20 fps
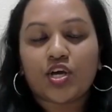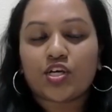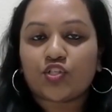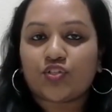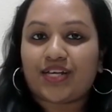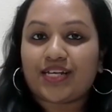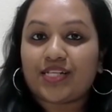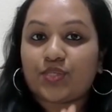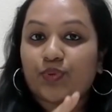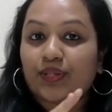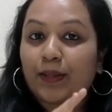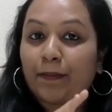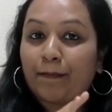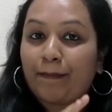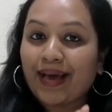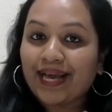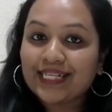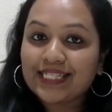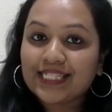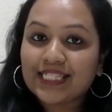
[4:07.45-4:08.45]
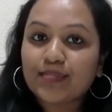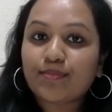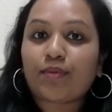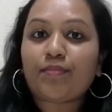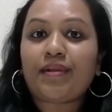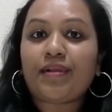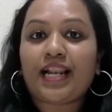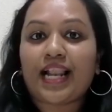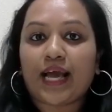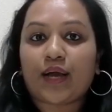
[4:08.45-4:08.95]
So that is when the
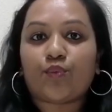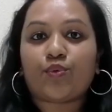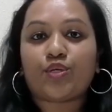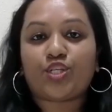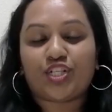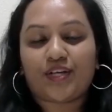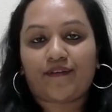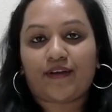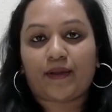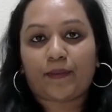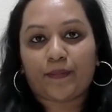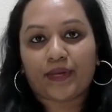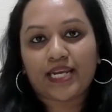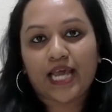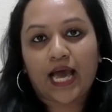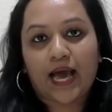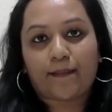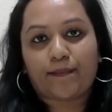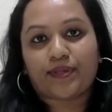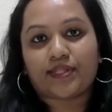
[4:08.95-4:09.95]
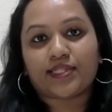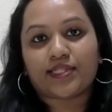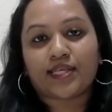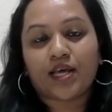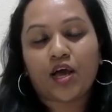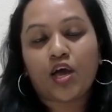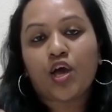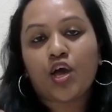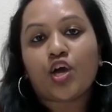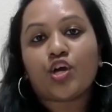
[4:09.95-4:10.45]
maximum language development
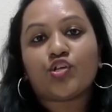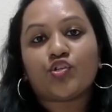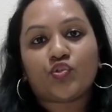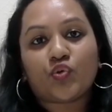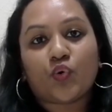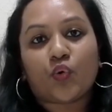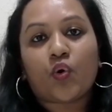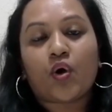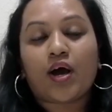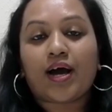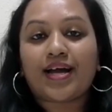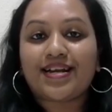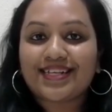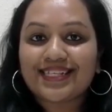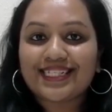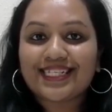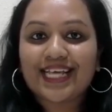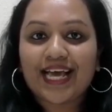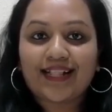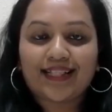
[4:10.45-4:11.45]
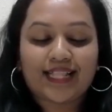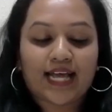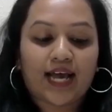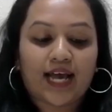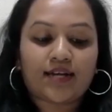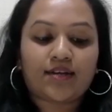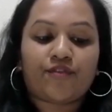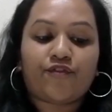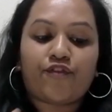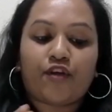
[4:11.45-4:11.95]
happens. So understand
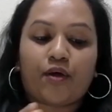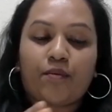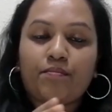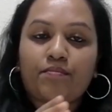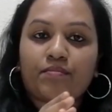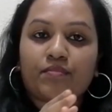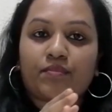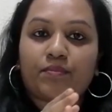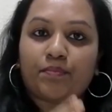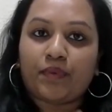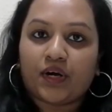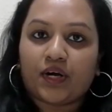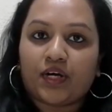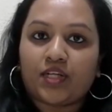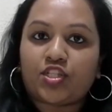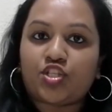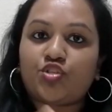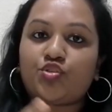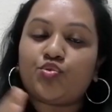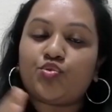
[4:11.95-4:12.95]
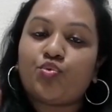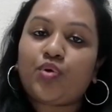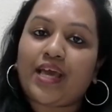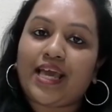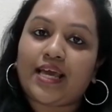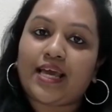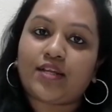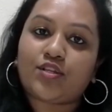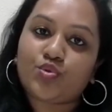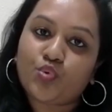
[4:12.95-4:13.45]
that from birth to
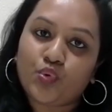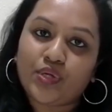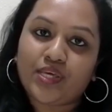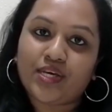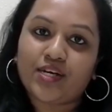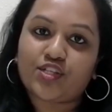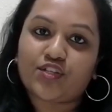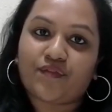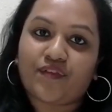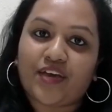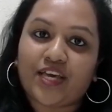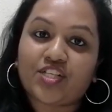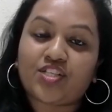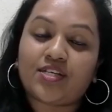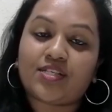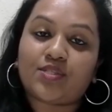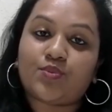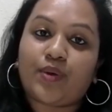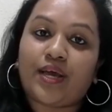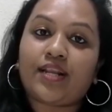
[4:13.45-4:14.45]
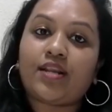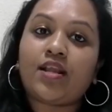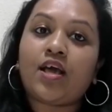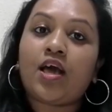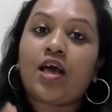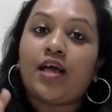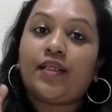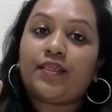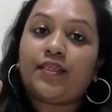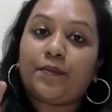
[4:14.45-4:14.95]
2 years of age is when
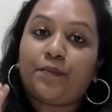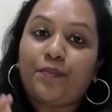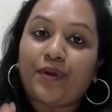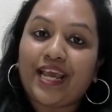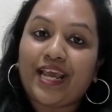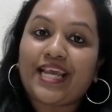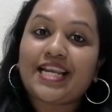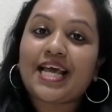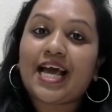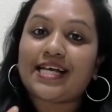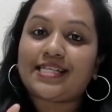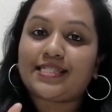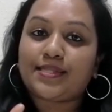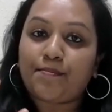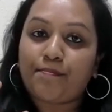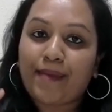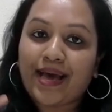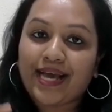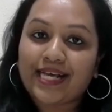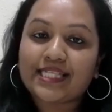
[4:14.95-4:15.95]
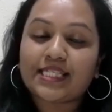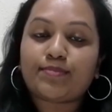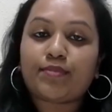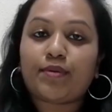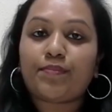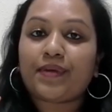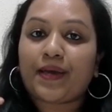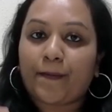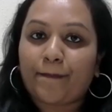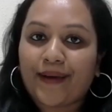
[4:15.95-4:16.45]
the brain has the
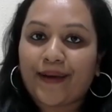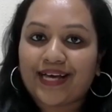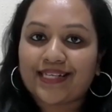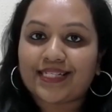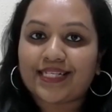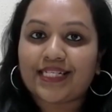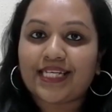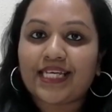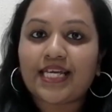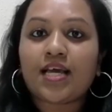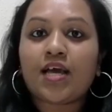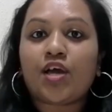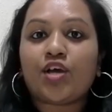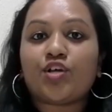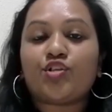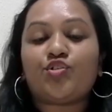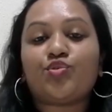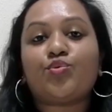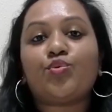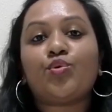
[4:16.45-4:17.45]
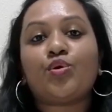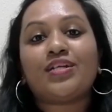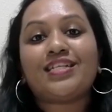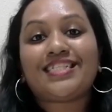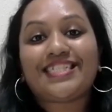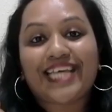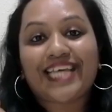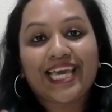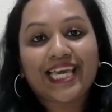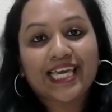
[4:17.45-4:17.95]
maximum capacity to
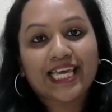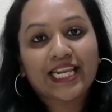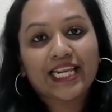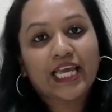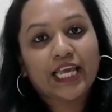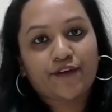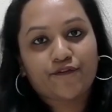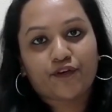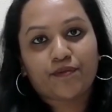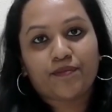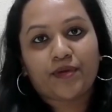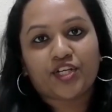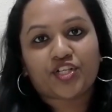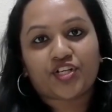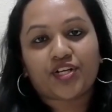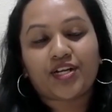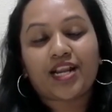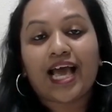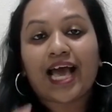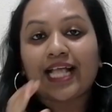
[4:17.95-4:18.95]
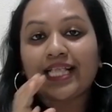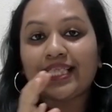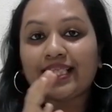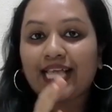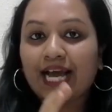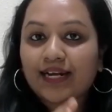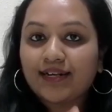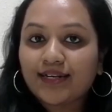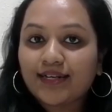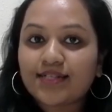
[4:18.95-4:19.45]
take in information, and
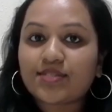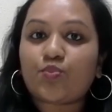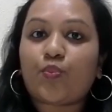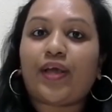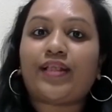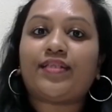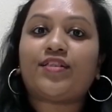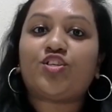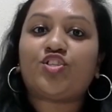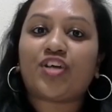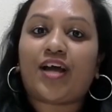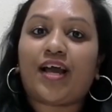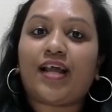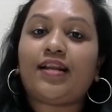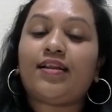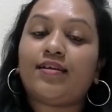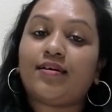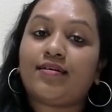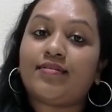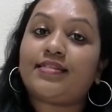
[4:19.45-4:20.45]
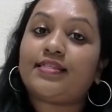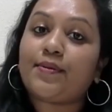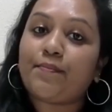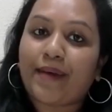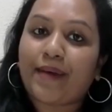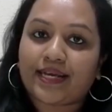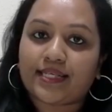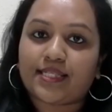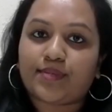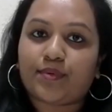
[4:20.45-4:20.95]
that is when the child learns the
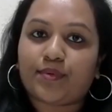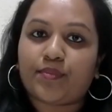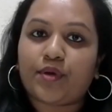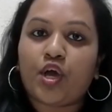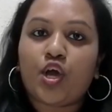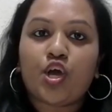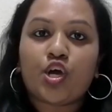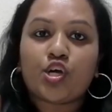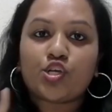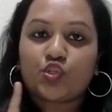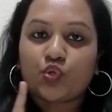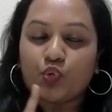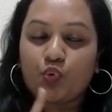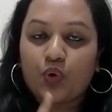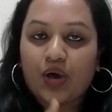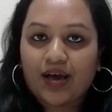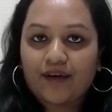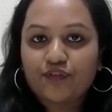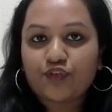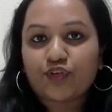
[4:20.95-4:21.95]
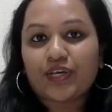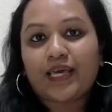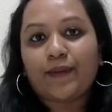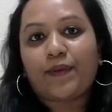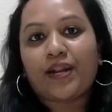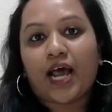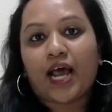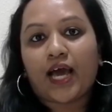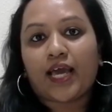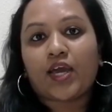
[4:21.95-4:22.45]
maximum. So you have to
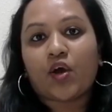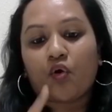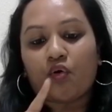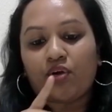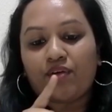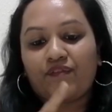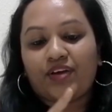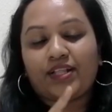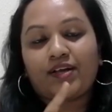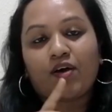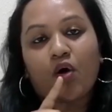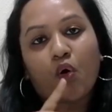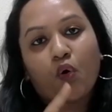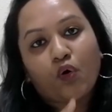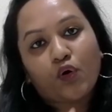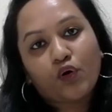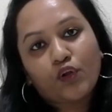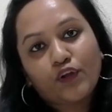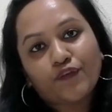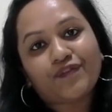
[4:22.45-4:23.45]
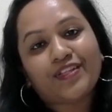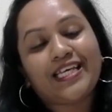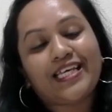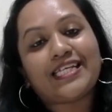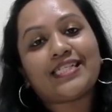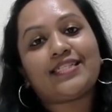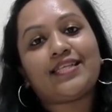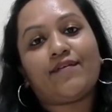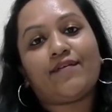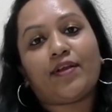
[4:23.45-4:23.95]
keep an eye on whether all of
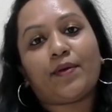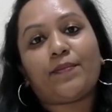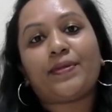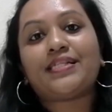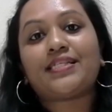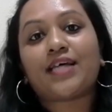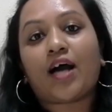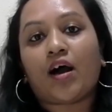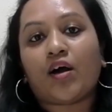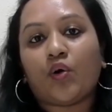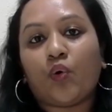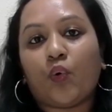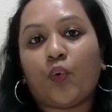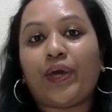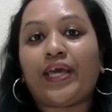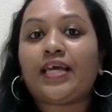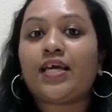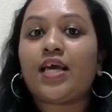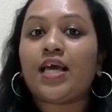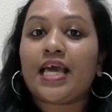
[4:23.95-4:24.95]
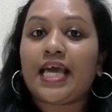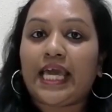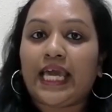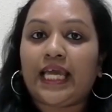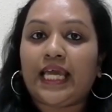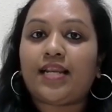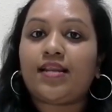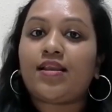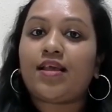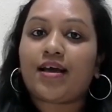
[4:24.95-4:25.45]
these developments are going
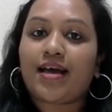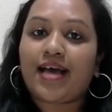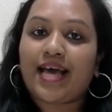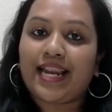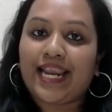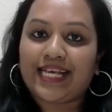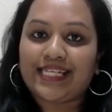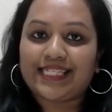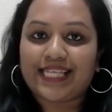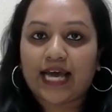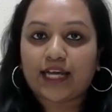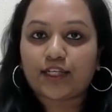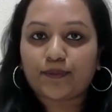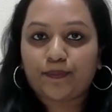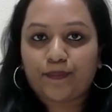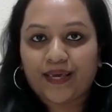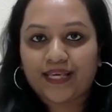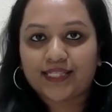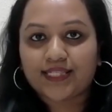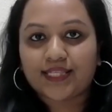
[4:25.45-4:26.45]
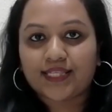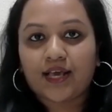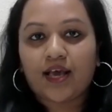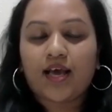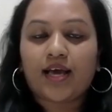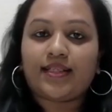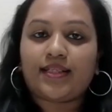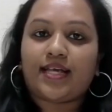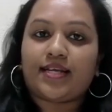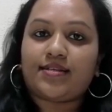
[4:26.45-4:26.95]
in an exact pace.
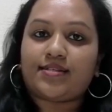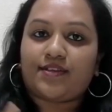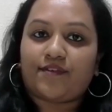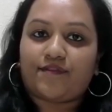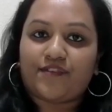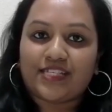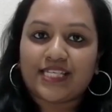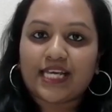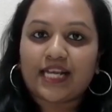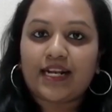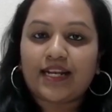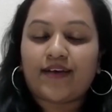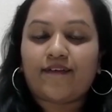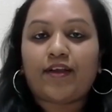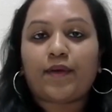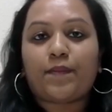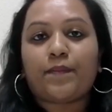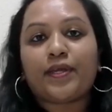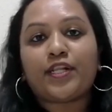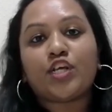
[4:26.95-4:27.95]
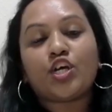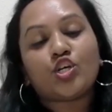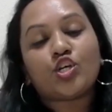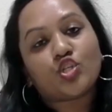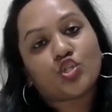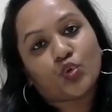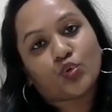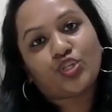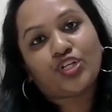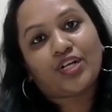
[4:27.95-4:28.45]
That is the physical
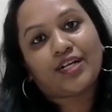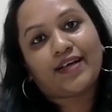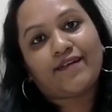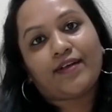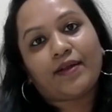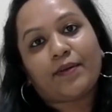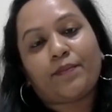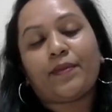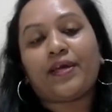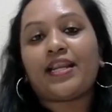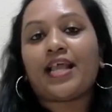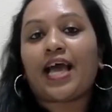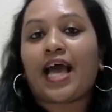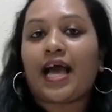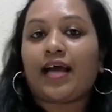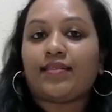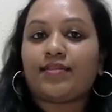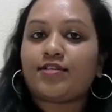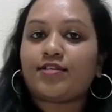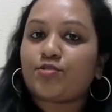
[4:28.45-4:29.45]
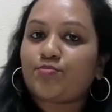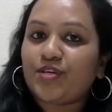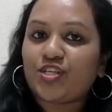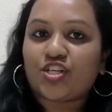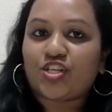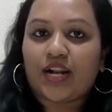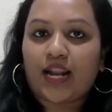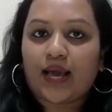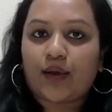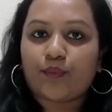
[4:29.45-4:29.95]
development, social development, and the
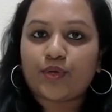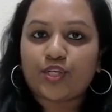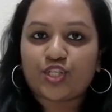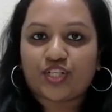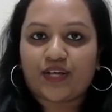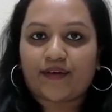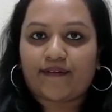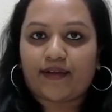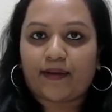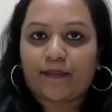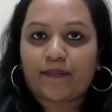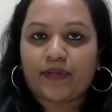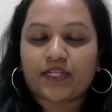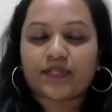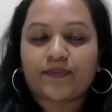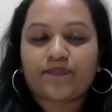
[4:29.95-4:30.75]
speech and language development.